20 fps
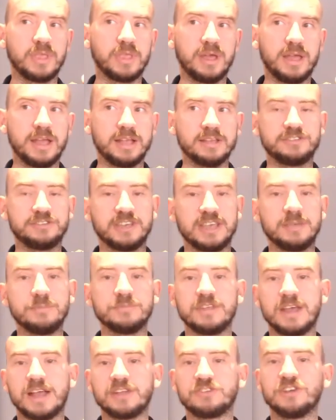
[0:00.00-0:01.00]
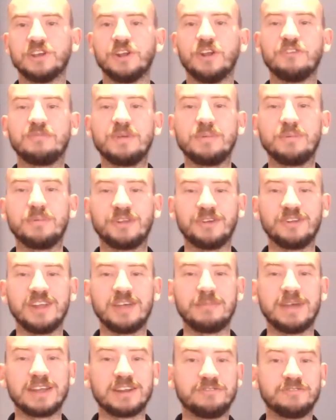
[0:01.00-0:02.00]
it seems that actually a lot of people don't like
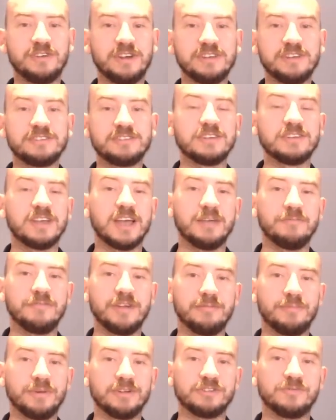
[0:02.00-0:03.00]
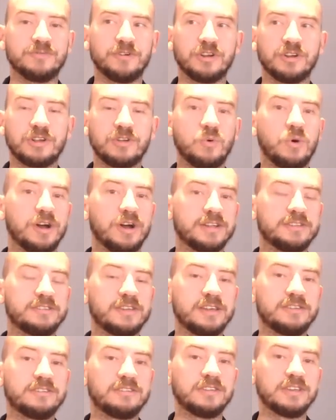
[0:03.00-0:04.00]
magnifiers. They're much for acquired
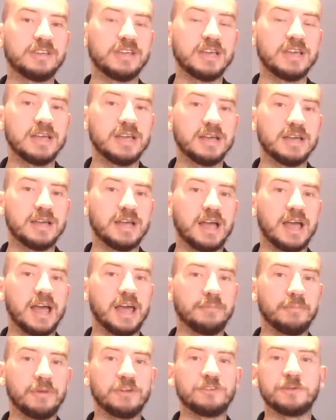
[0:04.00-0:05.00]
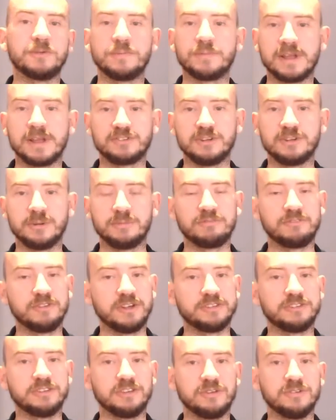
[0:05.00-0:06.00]
taste, and most people actually prefer
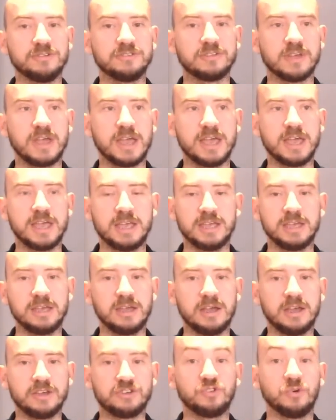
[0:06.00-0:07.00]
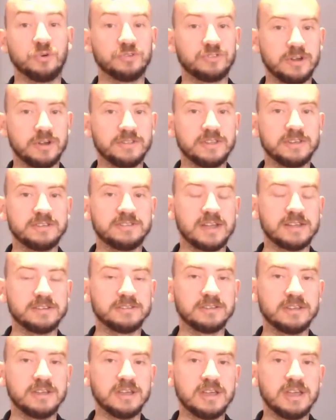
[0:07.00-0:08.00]
to use a short dot these
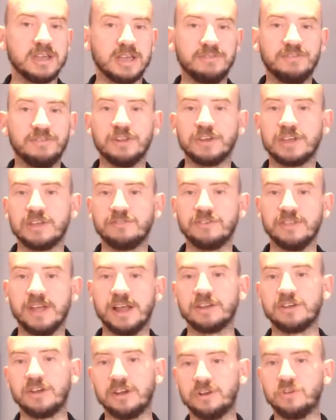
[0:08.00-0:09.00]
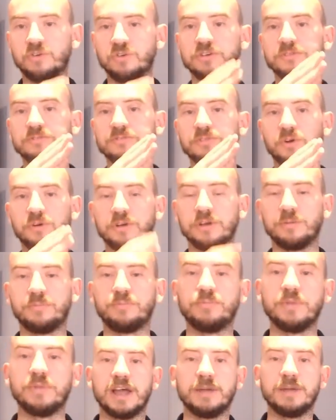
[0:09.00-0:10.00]
days if you're looking for that kind of longer
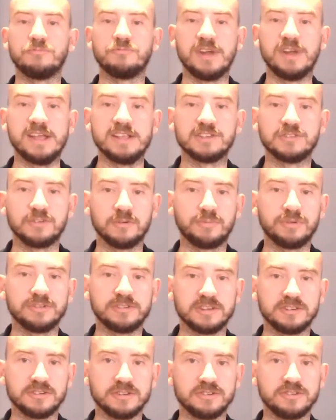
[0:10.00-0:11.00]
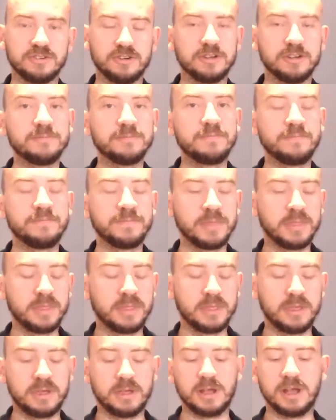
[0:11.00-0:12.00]
range sort of precision shot.
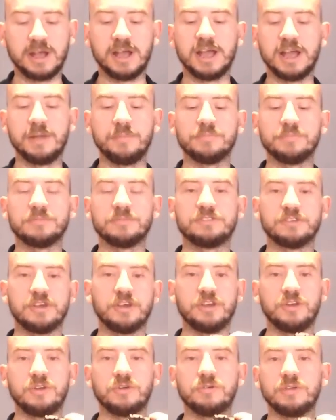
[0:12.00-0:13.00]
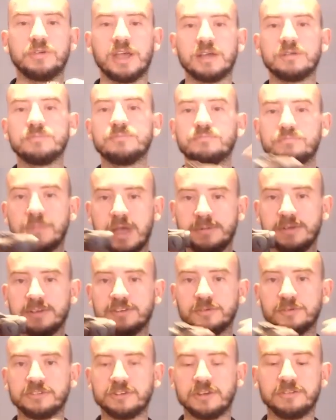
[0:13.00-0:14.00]
So yeah, maybe I'll
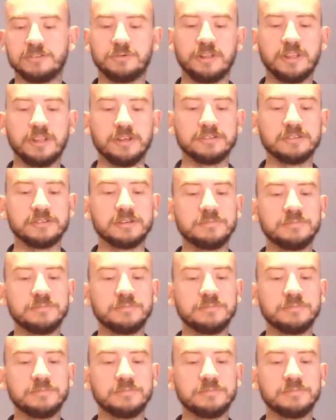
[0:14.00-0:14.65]
switch over to one of those.